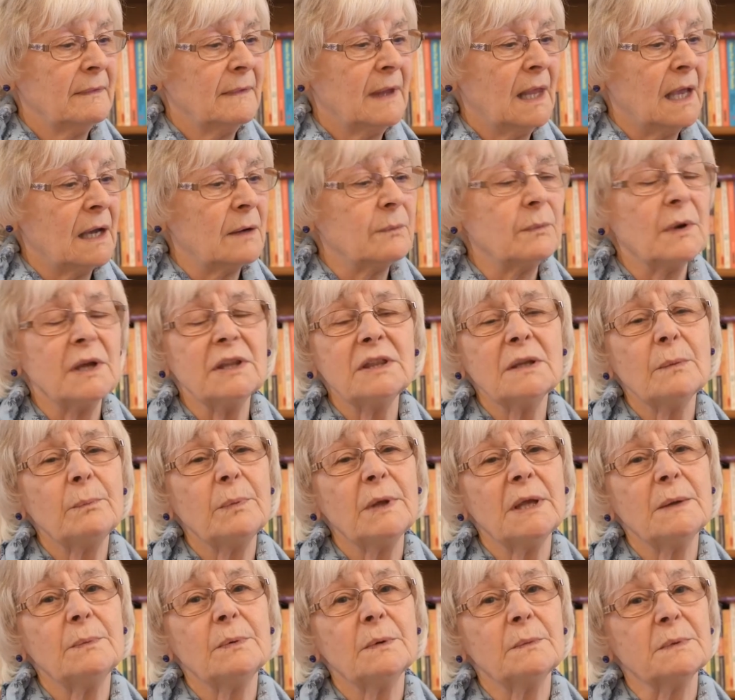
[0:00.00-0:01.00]
And when the
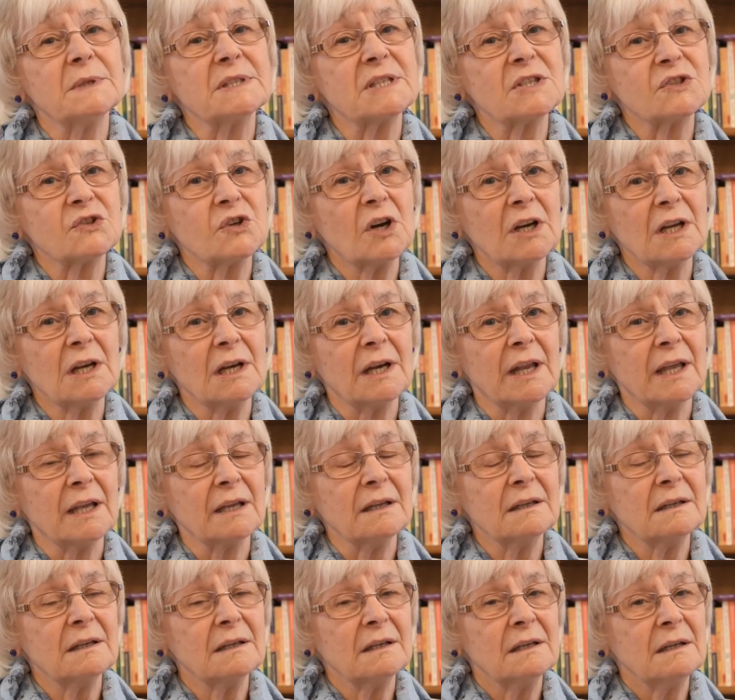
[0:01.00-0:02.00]
people were struggling,
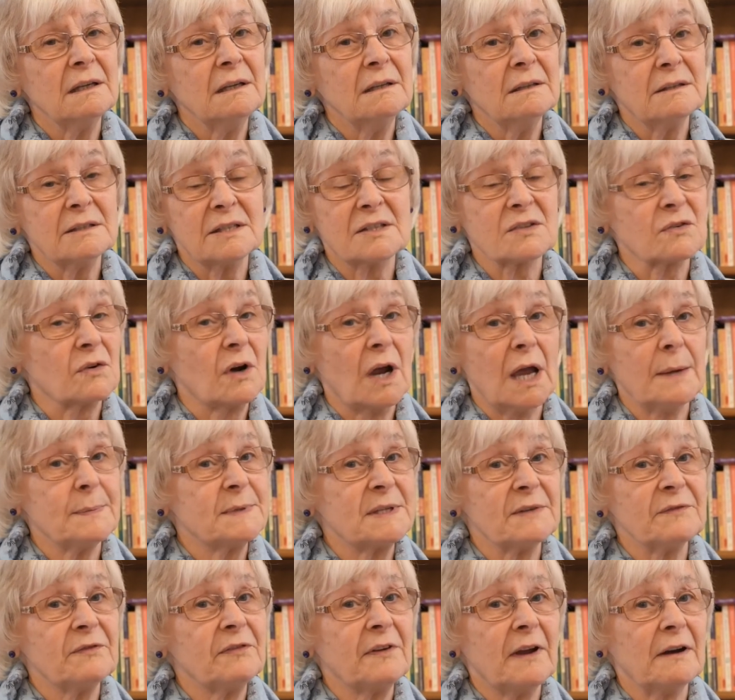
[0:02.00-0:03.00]
scribes
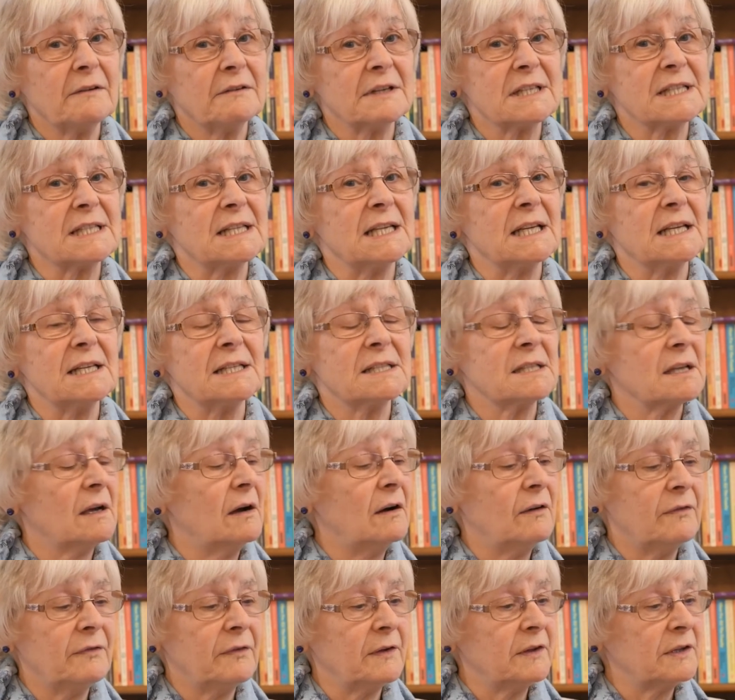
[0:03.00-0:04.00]
and Pharisees
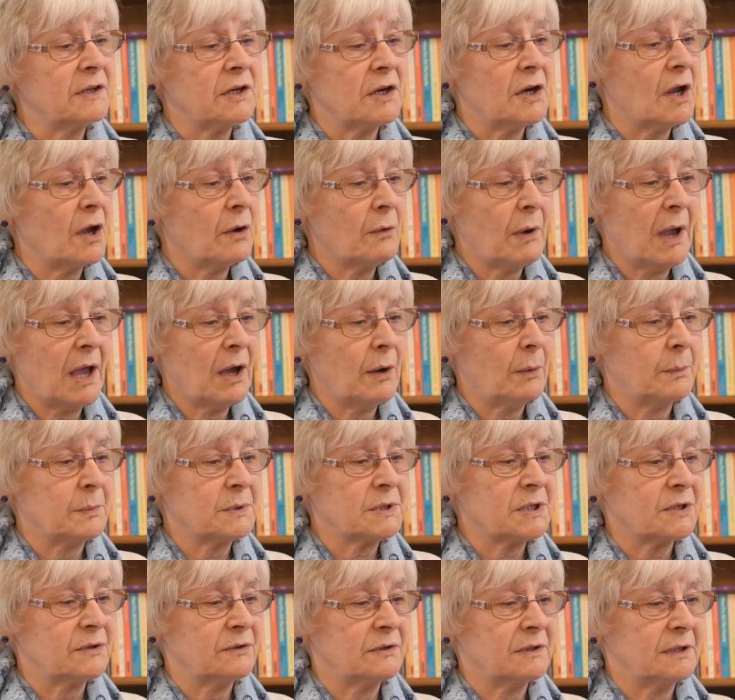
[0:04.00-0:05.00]
offered no help
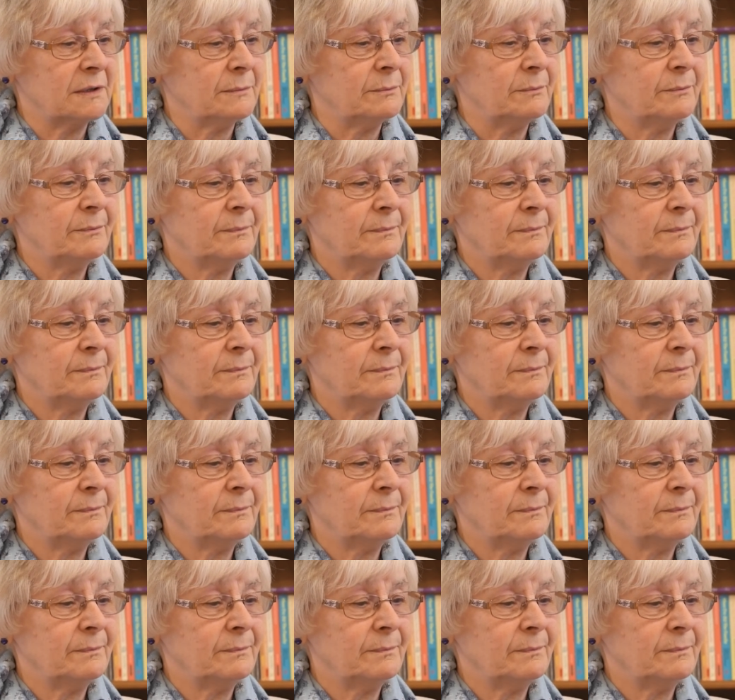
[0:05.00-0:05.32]
to them.